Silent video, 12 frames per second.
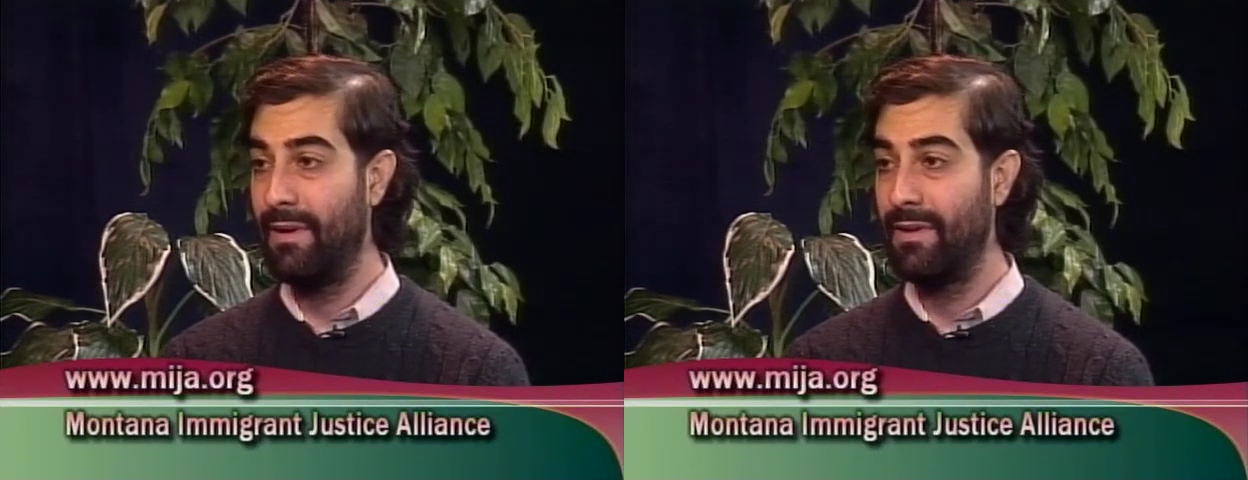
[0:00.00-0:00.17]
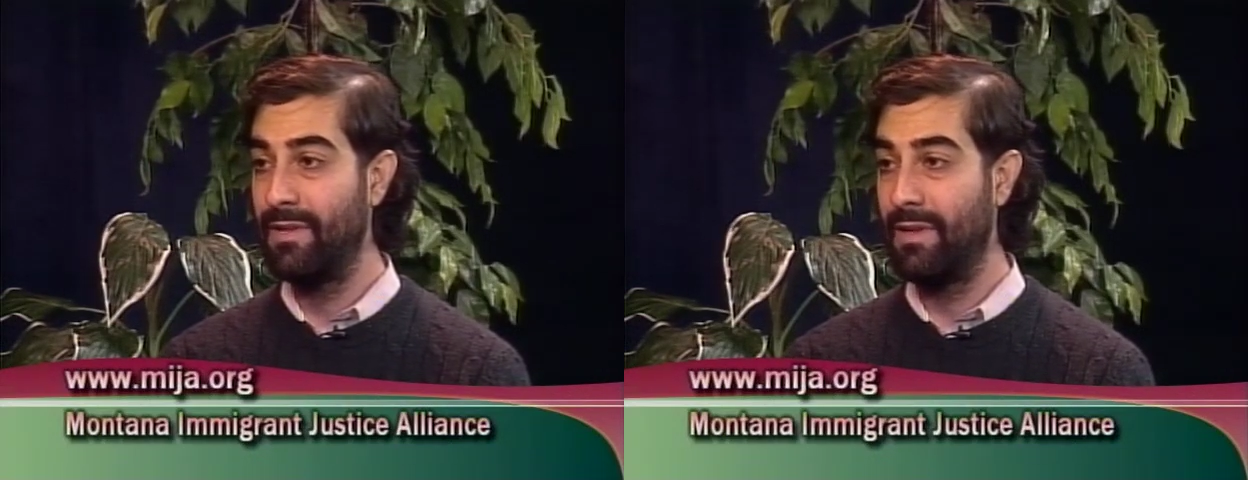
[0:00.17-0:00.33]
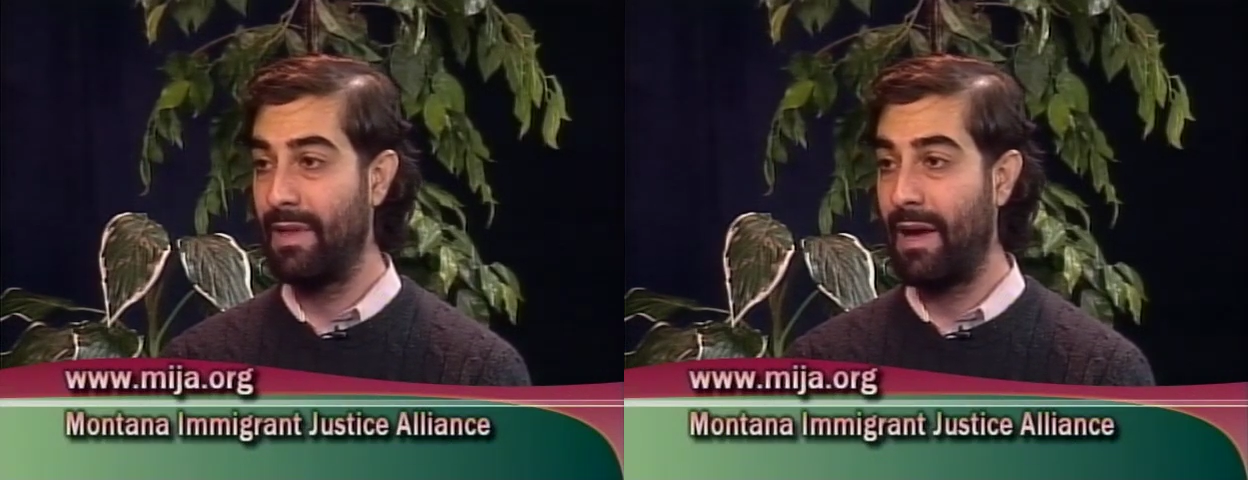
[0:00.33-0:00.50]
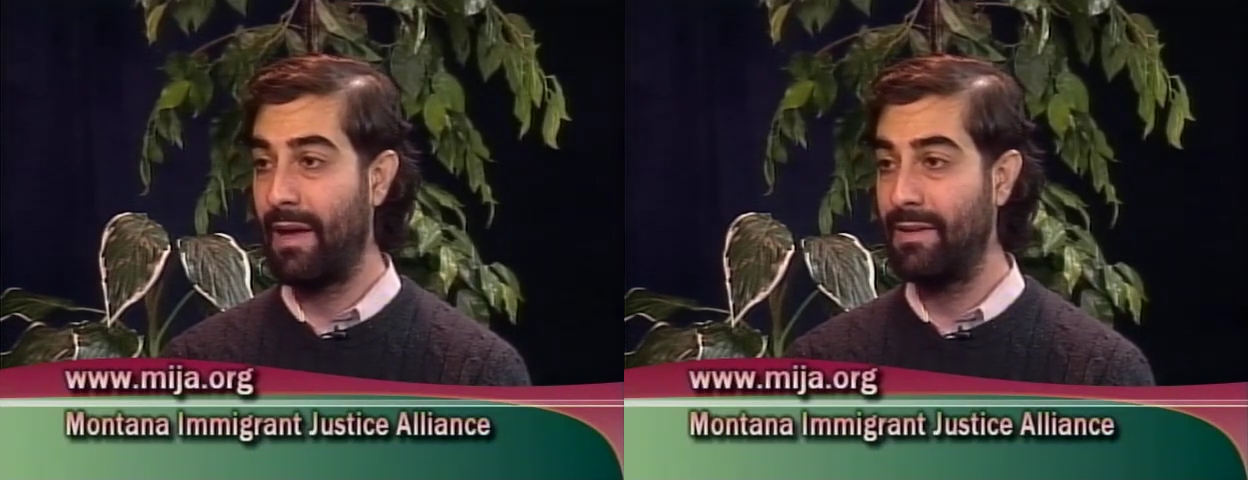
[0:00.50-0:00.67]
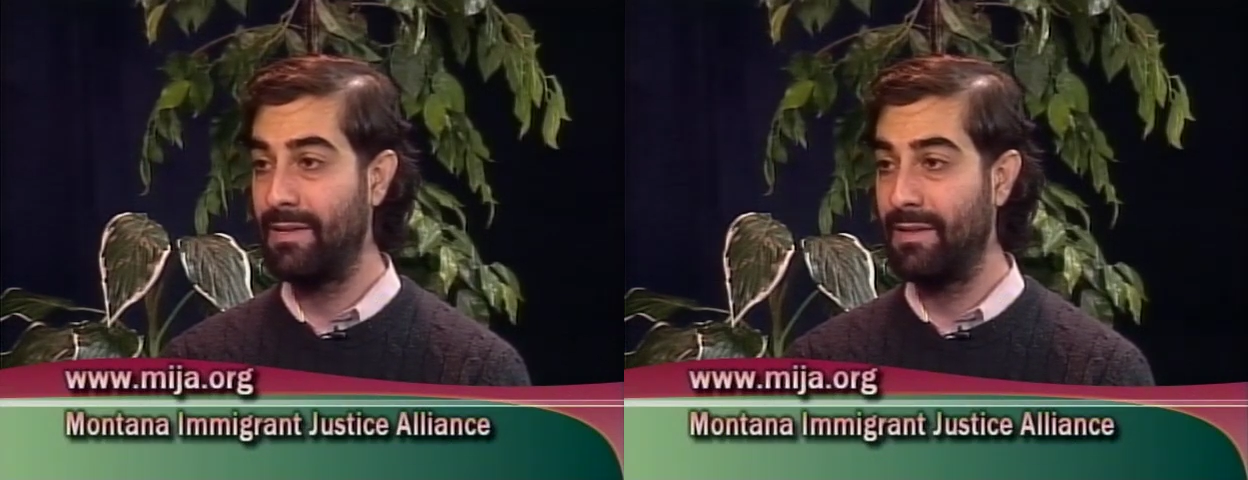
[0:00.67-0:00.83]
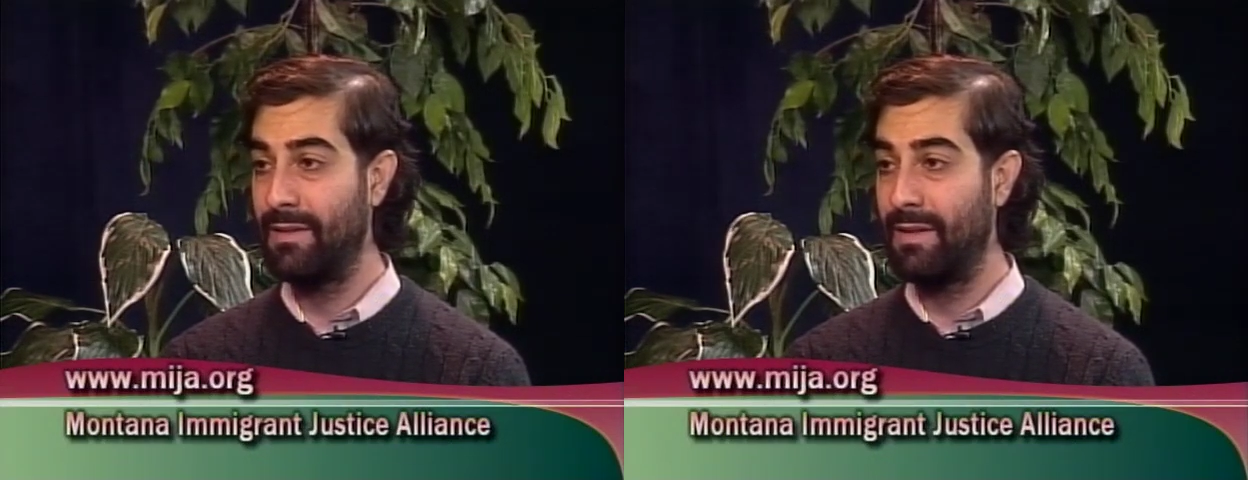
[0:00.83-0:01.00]
to
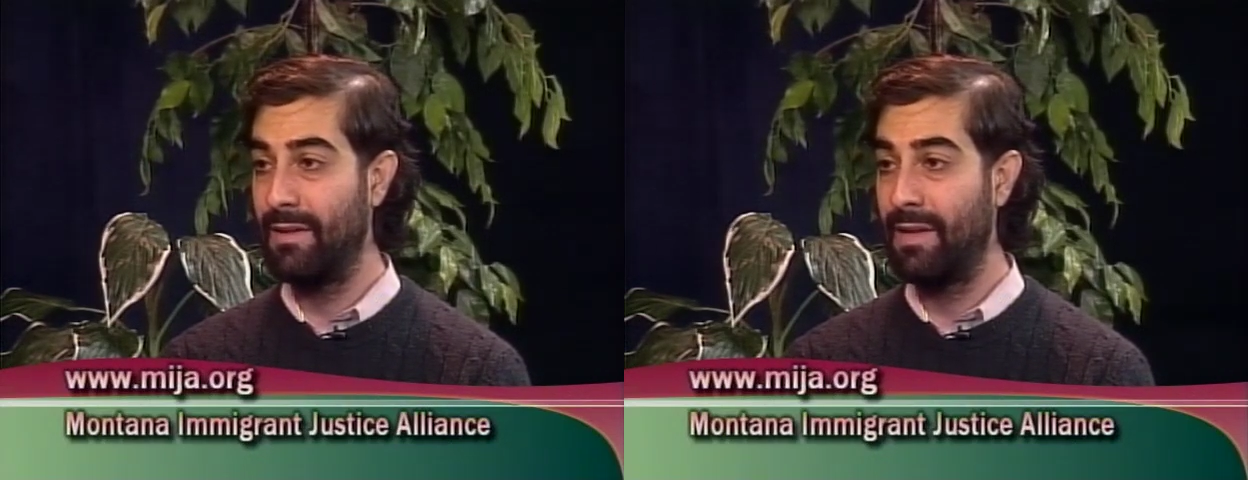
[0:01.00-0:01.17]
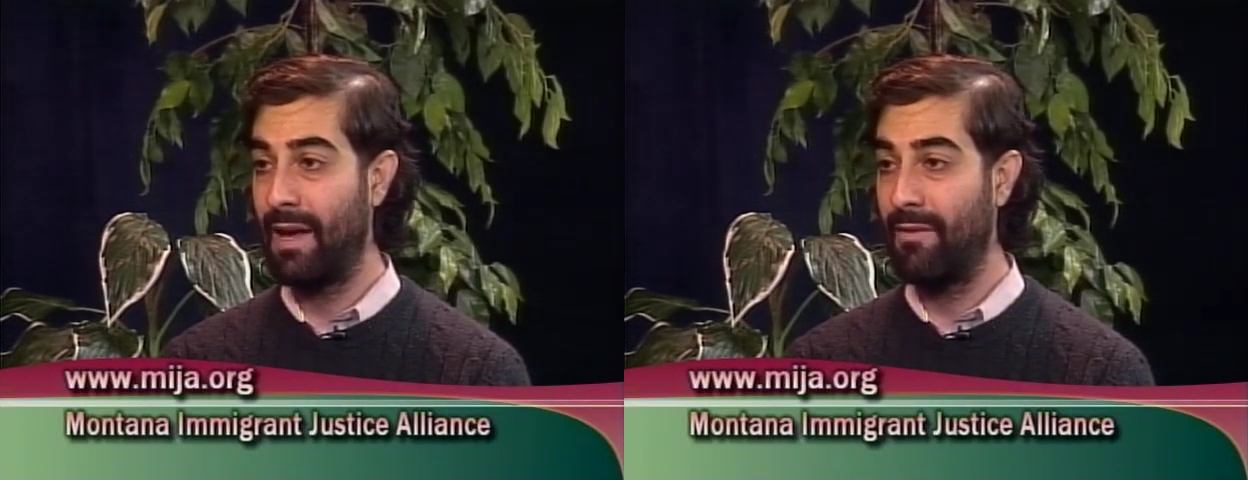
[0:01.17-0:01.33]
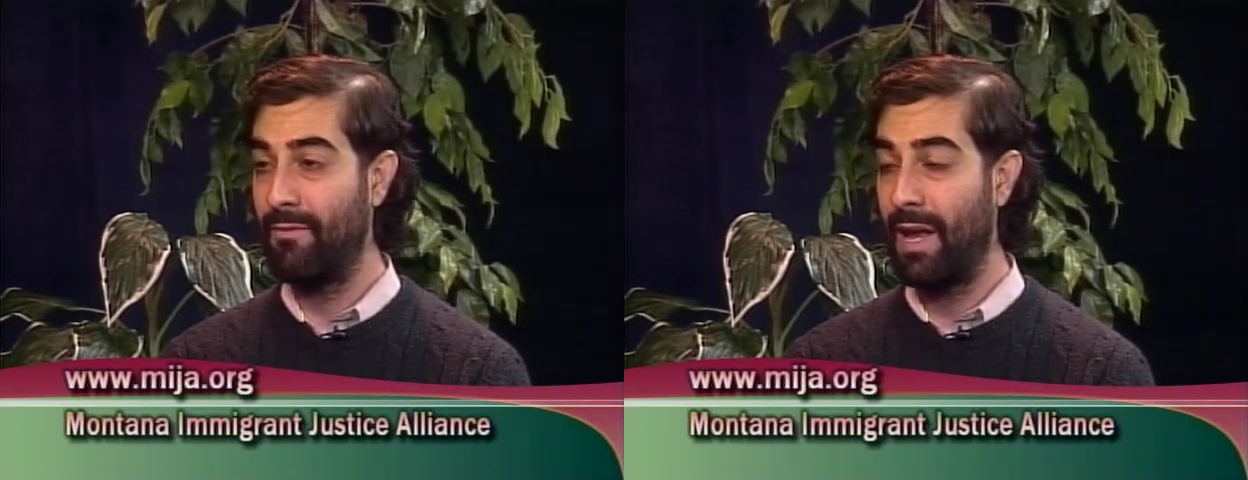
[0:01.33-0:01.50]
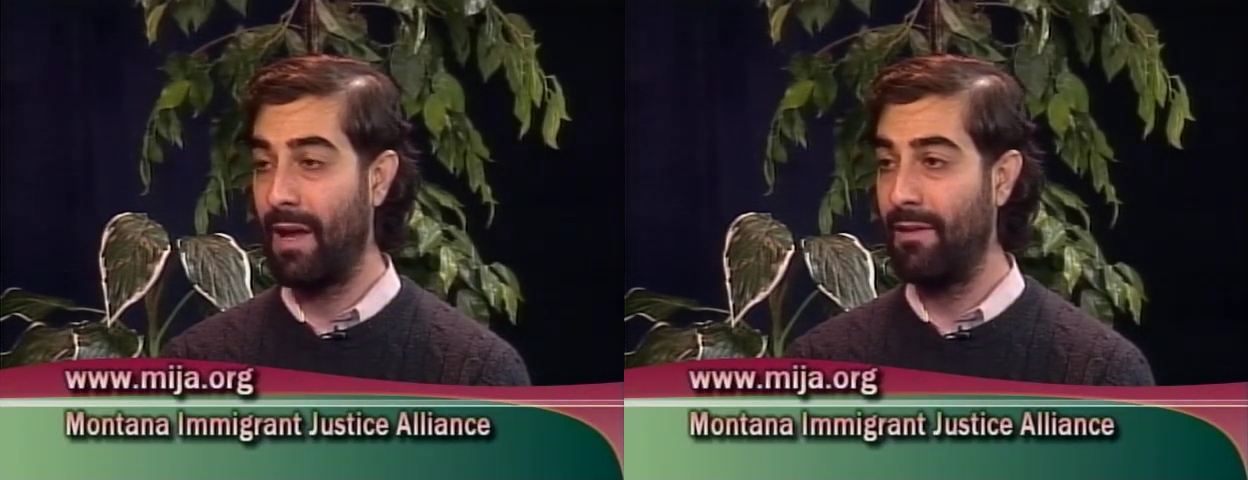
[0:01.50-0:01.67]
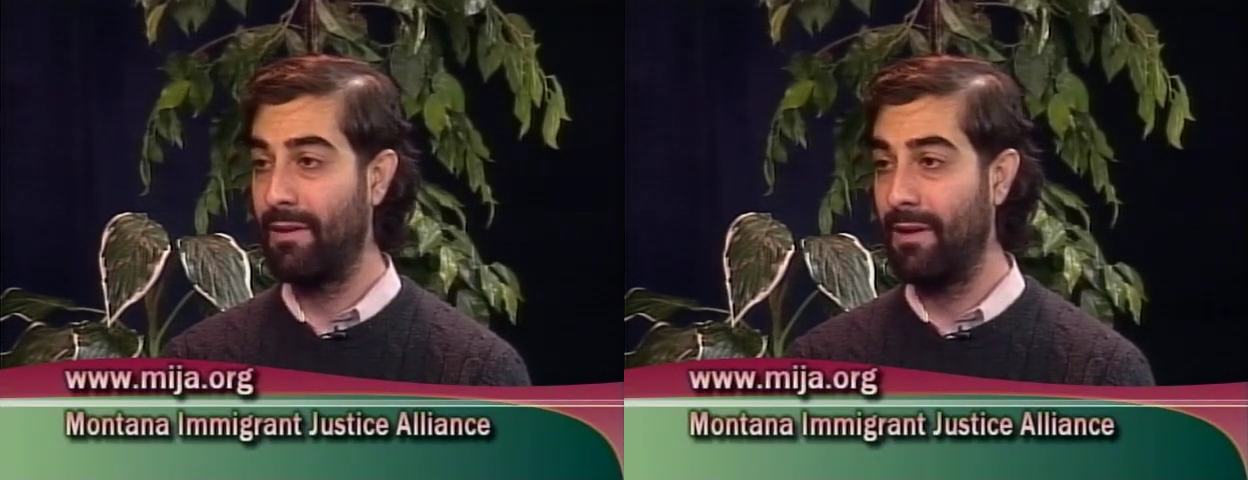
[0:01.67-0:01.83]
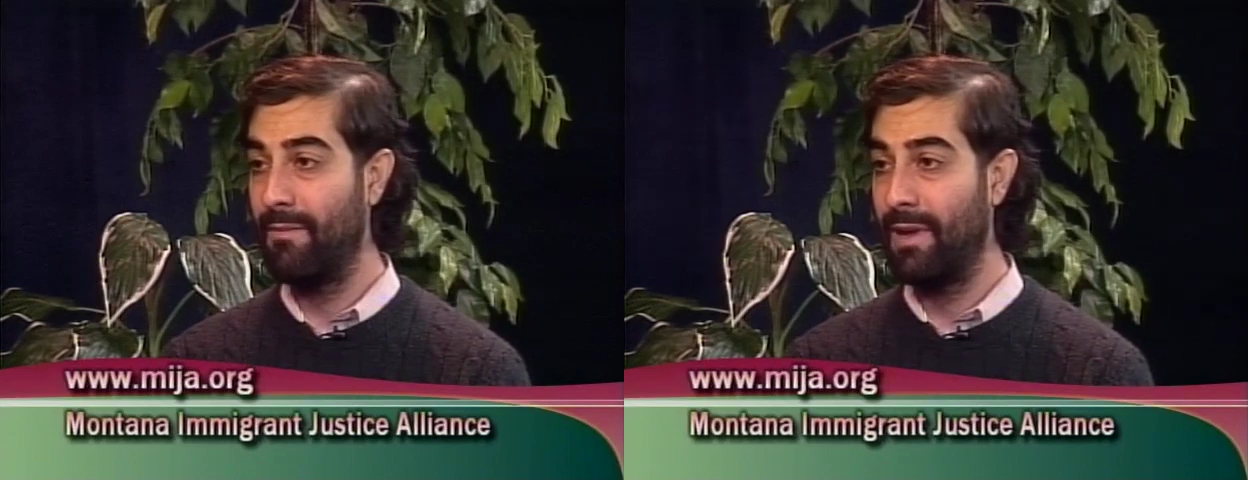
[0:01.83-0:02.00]
that reality.